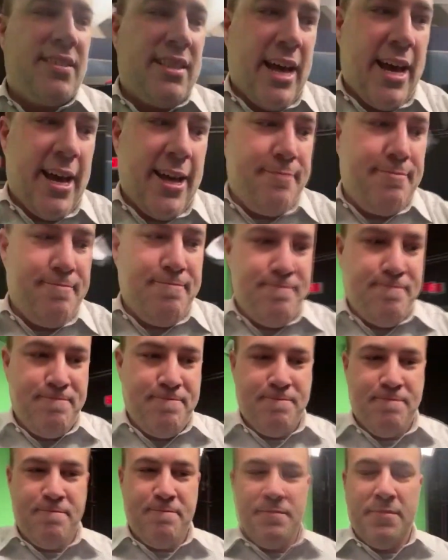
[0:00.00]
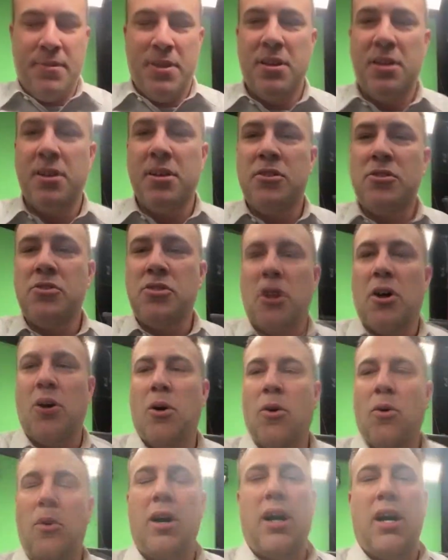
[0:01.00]
that.
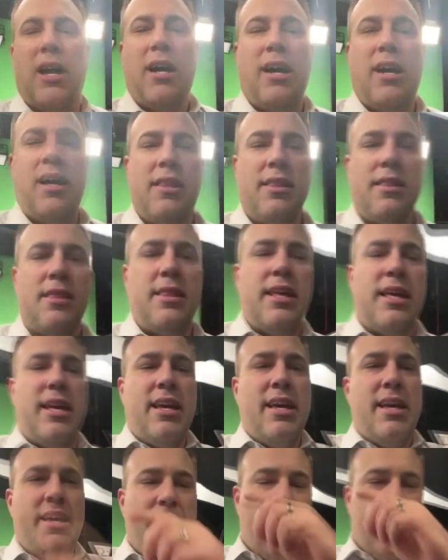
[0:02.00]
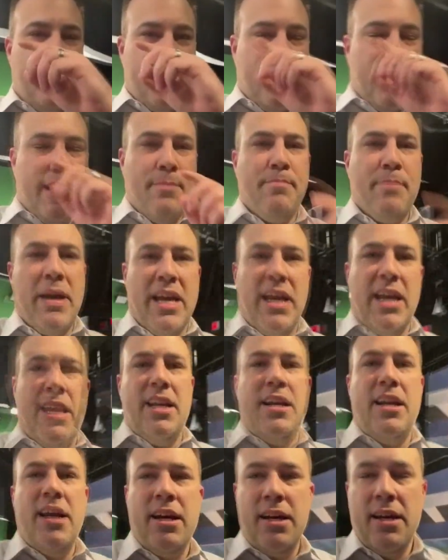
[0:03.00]
So the
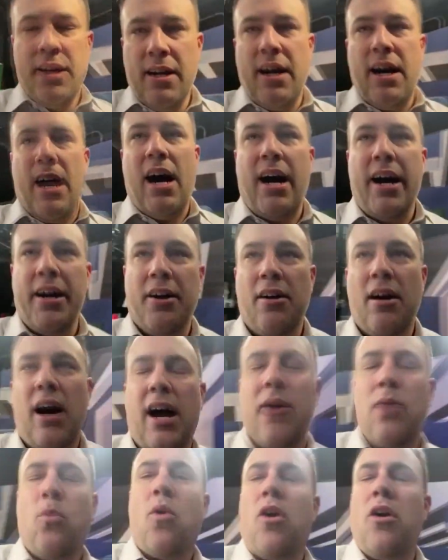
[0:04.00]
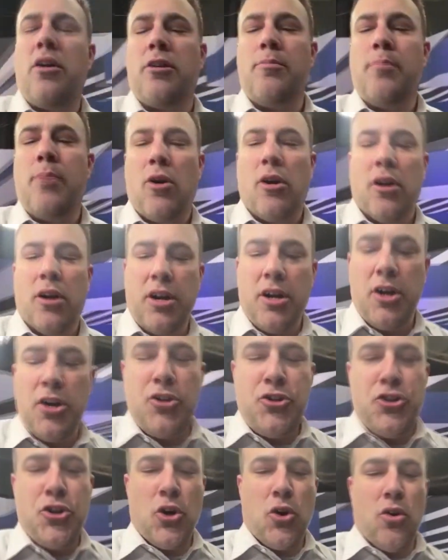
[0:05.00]
mean higher high water mark
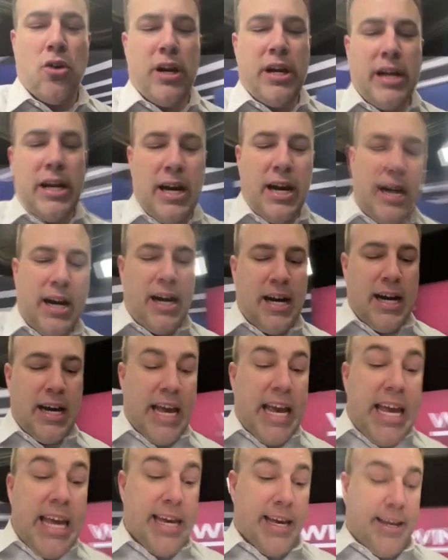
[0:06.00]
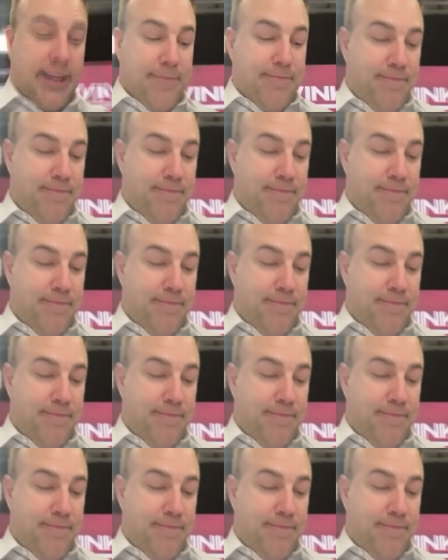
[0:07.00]
during Ian